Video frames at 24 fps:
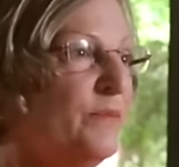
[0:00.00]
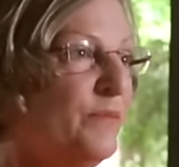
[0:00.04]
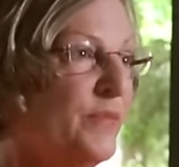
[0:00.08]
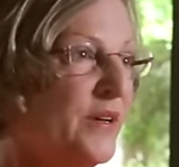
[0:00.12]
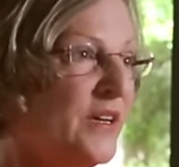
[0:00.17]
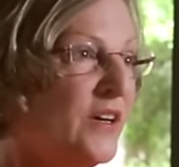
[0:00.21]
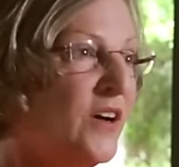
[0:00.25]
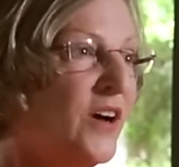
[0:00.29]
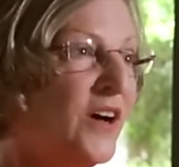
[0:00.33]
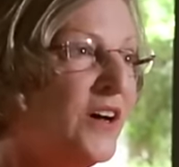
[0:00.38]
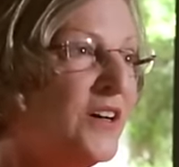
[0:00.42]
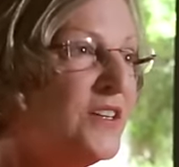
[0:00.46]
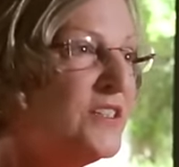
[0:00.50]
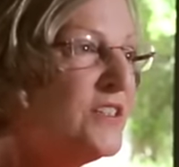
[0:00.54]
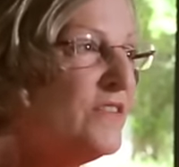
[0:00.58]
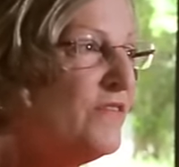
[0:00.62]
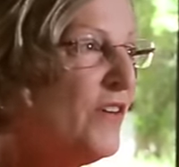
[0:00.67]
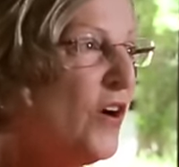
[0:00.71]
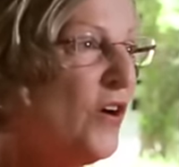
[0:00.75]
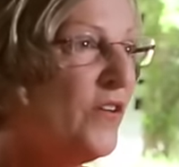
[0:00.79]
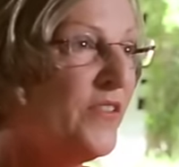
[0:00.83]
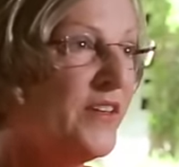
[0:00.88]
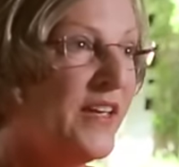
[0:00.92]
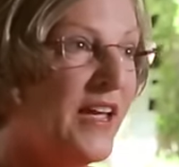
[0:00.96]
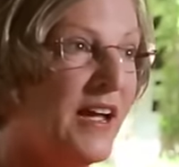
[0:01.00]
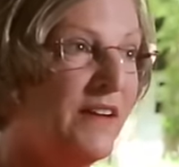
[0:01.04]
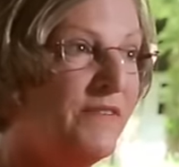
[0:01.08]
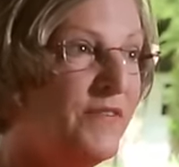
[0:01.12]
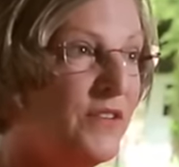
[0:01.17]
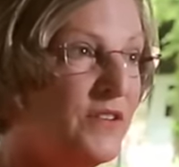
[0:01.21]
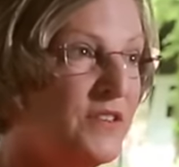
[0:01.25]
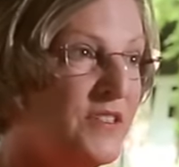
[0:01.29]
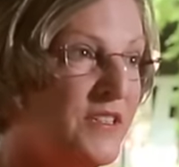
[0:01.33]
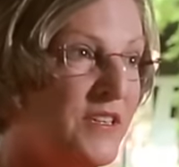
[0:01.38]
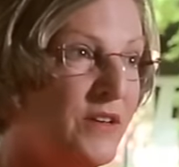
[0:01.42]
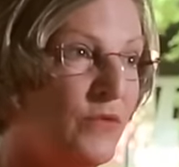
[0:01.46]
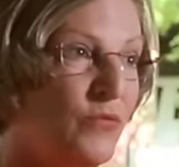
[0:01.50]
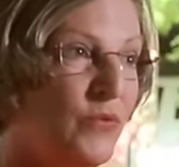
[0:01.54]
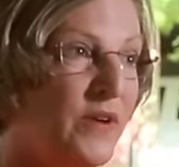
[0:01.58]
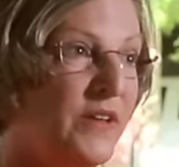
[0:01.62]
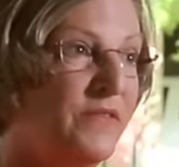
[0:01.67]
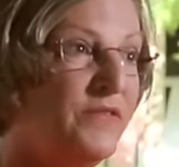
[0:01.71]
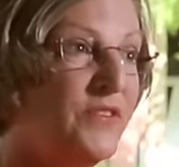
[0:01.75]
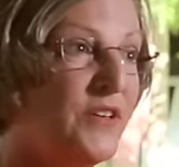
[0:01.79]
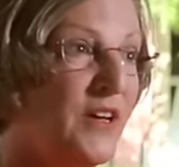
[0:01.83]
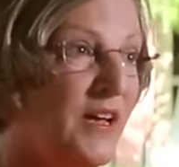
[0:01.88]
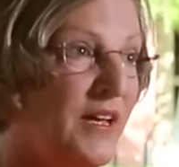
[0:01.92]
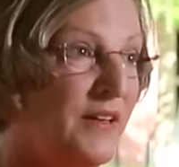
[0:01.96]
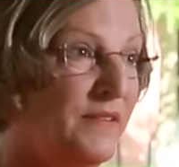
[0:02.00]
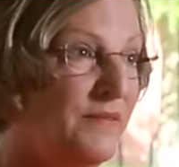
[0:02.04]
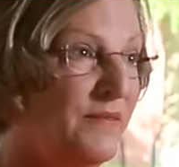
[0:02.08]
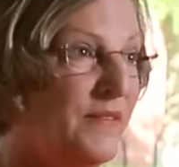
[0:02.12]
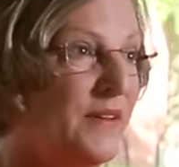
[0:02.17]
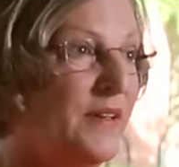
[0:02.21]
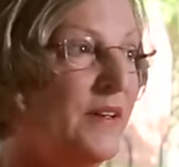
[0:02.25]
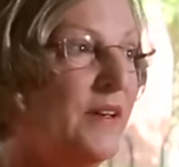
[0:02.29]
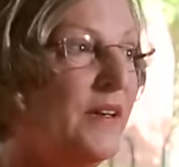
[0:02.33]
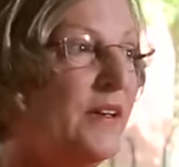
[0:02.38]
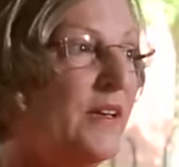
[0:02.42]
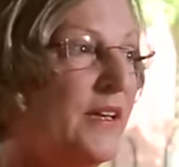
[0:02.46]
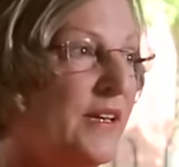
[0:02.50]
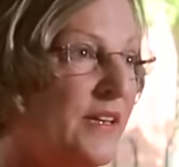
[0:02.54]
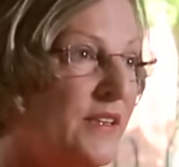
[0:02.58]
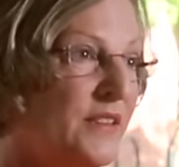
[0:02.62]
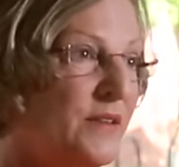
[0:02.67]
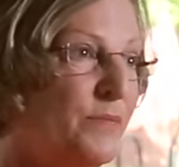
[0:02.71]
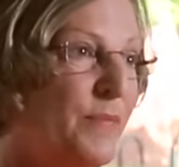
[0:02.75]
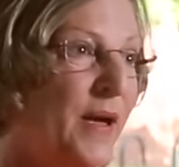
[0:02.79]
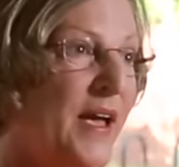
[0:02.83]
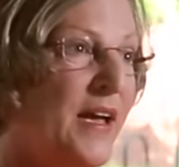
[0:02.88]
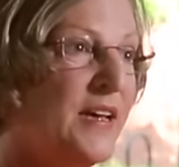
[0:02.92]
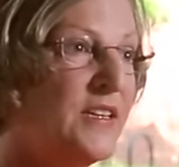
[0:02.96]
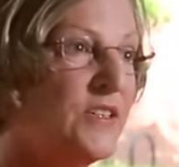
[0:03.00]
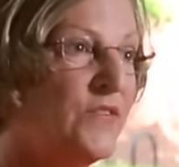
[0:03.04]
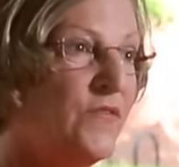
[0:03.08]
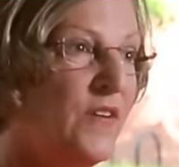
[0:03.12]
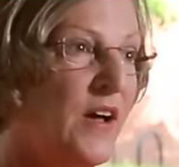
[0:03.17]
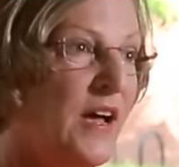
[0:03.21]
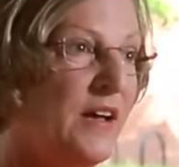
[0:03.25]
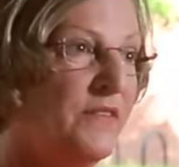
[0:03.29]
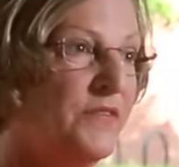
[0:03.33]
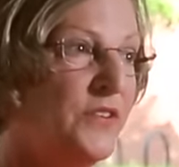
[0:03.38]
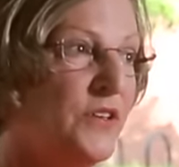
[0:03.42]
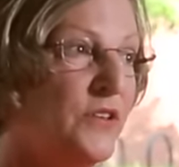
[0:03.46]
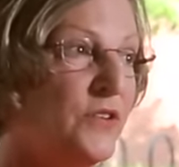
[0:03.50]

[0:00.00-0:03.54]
Because of all the efforts that we've done in the past 5